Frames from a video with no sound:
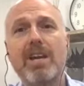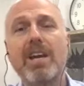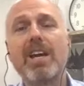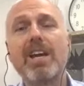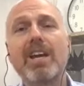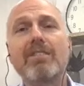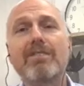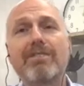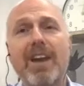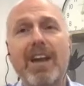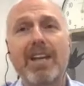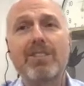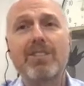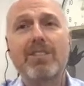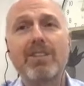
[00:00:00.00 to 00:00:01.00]
In
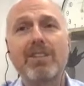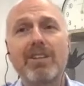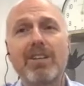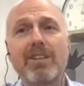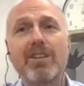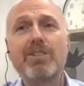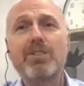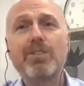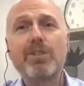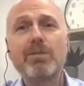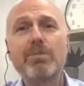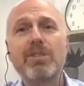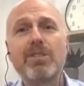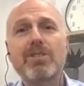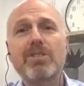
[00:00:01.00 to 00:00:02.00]
fact,
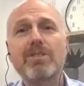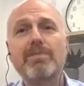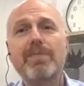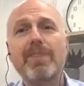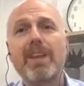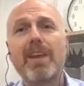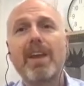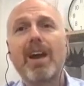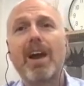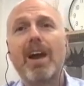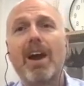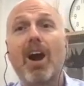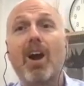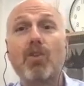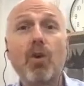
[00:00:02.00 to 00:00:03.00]
consumers
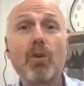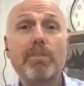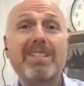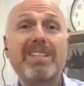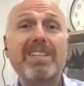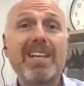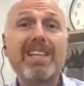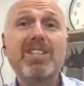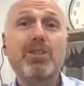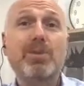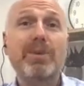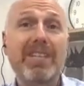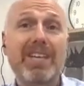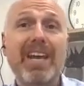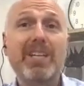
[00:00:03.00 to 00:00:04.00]
are opting in to
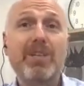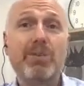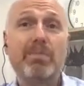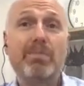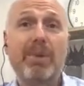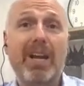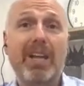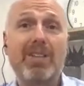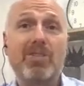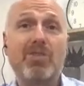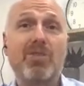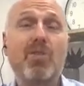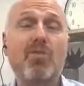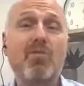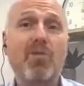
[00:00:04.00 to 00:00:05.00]
engage with brands
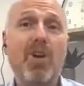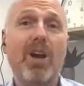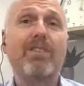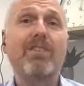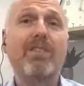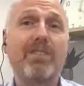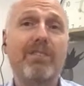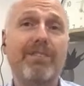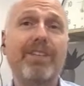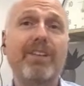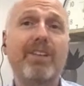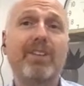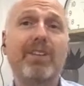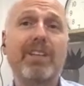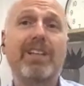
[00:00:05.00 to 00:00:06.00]
rather than
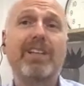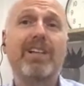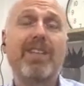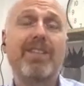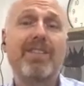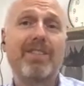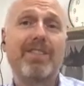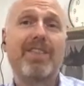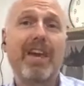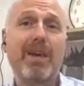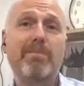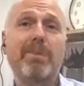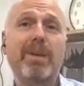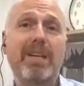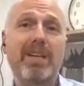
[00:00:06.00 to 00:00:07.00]
feeling that they're
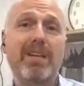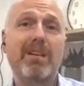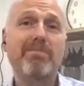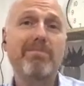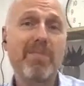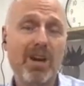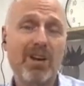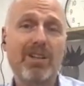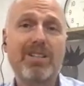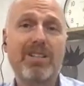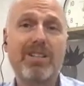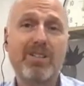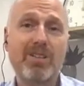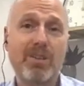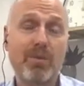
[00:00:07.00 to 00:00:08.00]
being
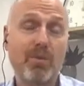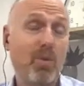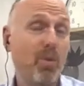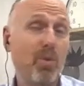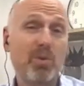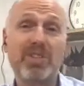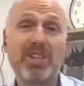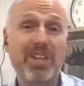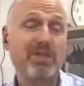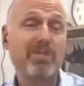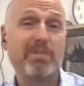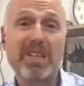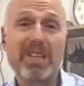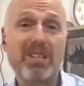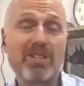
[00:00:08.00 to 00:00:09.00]
marketed to or just
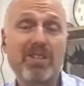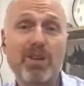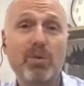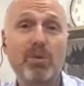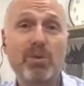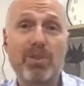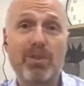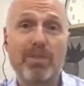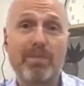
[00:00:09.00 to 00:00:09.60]
being sold to.